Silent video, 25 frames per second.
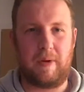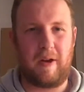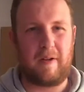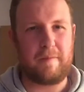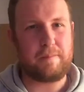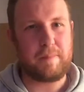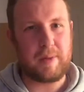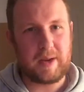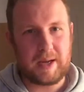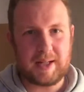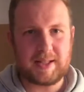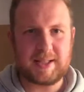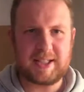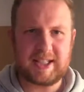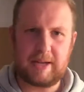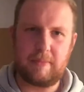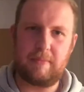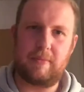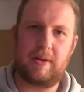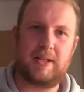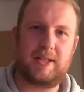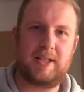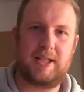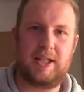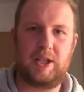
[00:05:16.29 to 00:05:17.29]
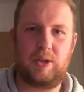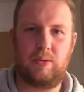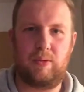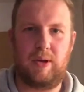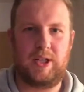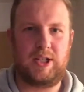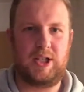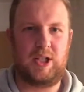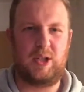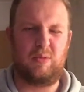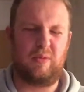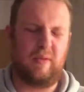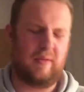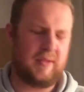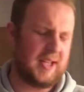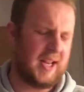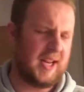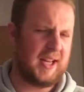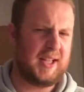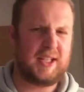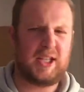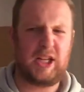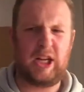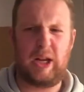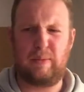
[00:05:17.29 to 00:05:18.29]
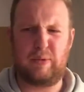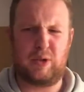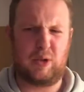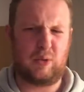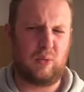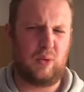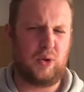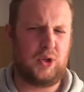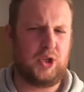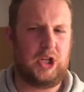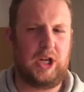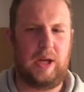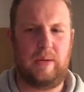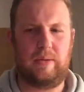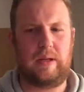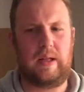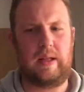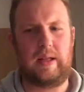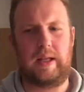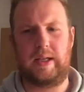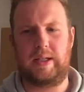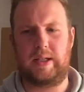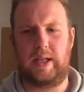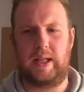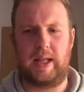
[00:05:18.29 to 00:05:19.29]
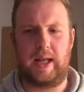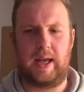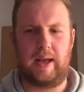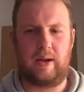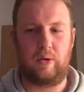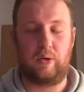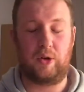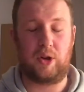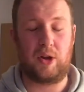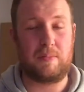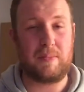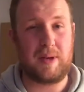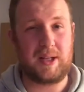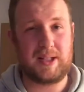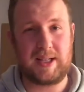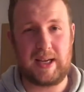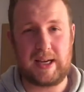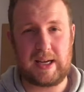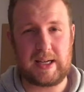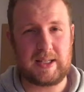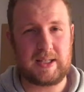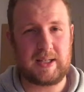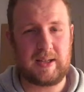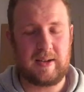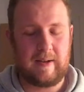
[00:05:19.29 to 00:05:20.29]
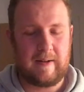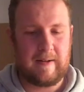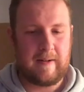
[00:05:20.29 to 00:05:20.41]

but I've been in similar situations with tennis clubs, squash clubs and things like that on committees